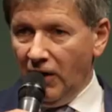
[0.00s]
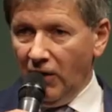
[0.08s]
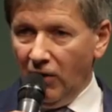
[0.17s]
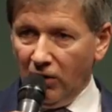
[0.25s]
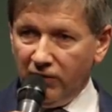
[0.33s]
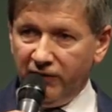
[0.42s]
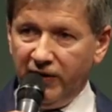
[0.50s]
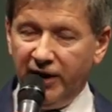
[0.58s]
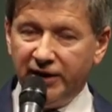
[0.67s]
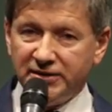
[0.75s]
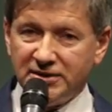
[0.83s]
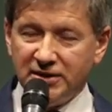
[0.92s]
All of
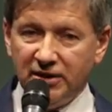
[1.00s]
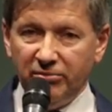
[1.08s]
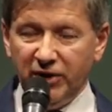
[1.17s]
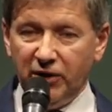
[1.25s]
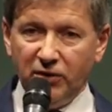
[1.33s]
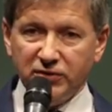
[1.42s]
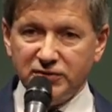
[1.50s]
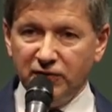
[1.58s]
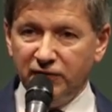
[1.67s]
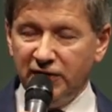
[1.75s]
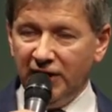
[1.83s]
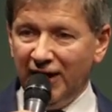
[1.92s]
that because
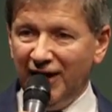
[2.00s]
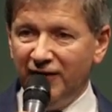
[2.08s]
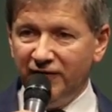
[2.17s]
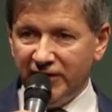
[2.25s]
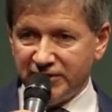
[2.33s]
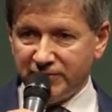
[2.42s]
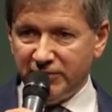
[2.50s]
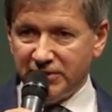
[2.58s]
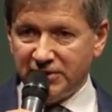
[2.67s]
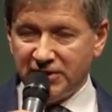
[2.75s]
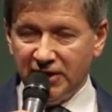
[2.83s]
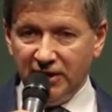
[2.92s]
of the
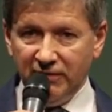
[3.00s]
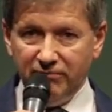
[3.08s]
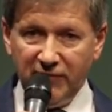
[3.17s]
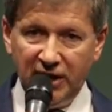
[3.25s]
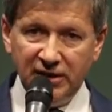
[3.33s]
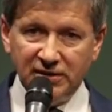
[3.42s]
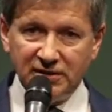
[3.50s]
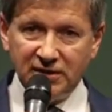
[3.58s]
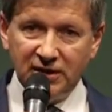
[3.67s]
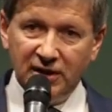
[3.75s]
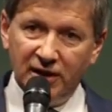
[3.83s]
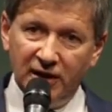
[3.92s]
investment made
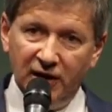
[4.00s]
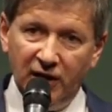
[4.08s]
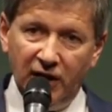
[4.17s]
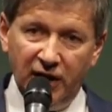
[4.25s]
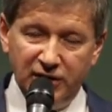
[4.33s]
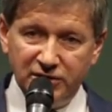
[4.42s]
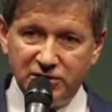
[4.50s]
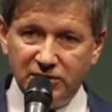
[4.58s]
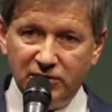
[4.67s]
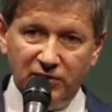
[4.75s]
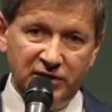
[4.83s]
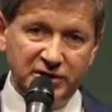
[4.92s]

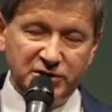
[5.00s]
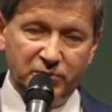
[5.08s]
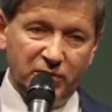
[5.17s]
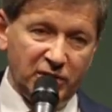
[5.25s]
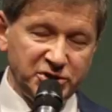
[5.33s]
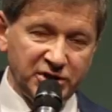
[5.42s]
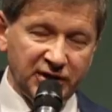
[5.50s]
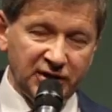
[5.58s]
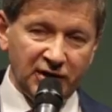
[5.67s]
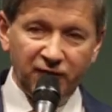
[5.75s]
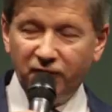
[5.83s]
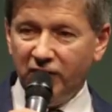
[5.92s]
into this project,
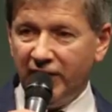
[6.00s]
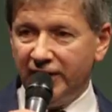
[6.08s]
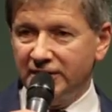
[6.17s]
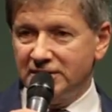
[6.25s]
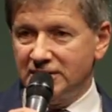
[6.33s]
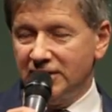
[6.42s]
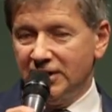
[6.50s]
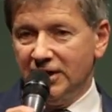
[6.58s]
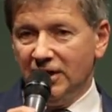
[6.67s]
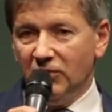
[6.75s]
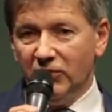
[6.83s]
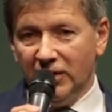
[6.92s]
and for that
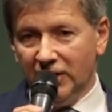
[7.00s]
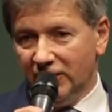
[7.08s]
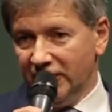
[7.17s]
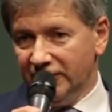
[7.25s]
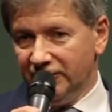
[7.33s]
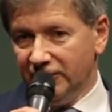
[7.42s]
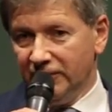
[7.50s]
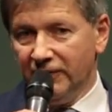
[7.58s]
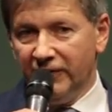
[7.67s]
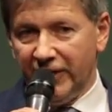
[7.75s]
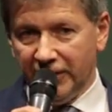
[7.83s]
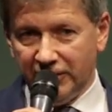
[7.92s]
we are grateful.
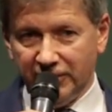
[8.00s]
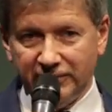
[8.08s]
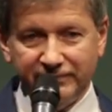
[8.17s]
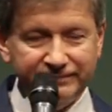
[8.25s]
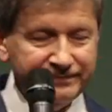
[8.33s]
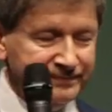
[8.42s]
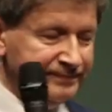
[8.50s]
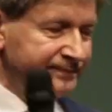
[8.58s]
Thank you.